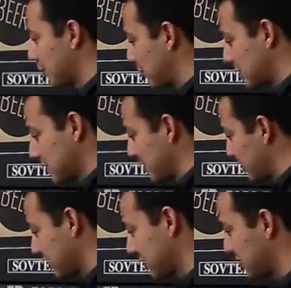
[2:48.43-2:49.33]
we do
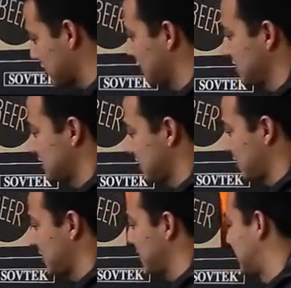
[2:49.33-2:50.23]
everything legit,
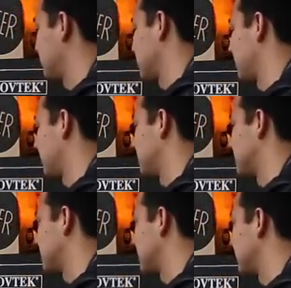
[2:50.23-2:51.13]
so make sure
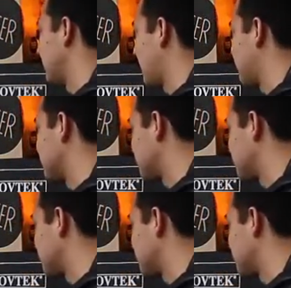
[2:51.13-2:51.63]
everyone's an APRA